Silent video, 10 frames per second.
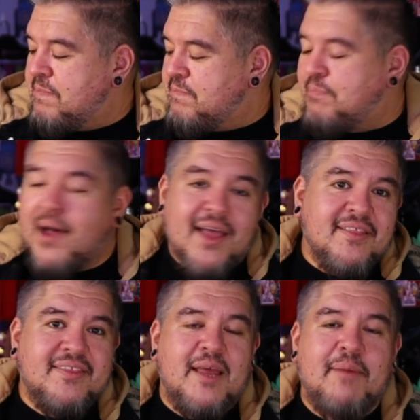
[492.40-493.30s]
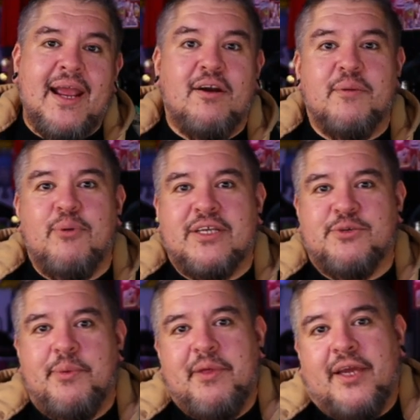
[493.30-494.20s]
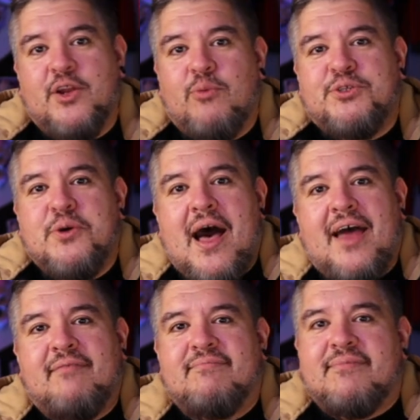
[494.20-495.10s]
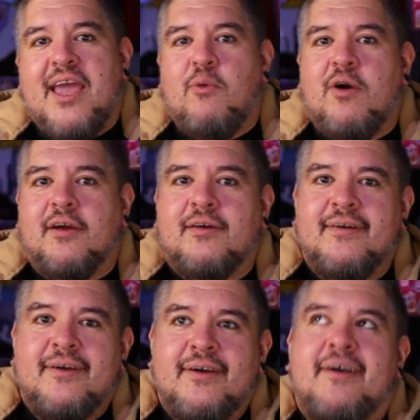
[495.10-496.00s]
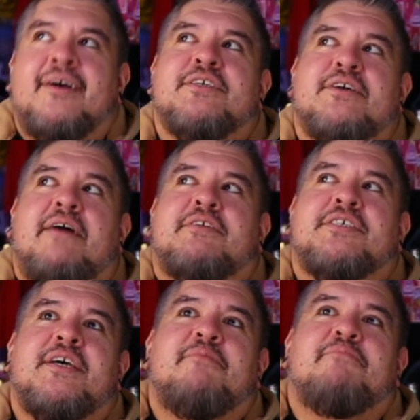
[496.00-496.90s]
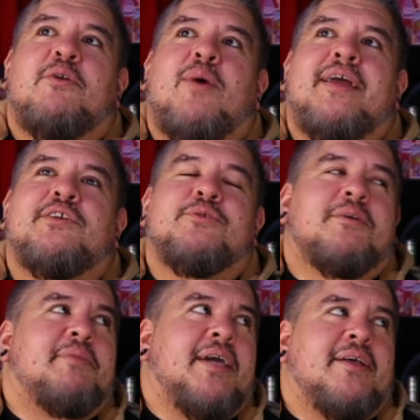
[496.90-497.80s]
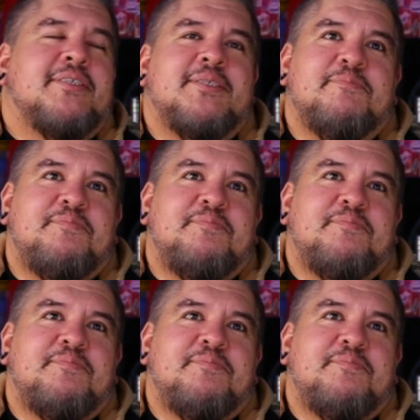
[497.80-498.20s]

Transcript: But then my air compressor would be like, nope, too hot, can't work. So I'd have to sit and wait and do something else.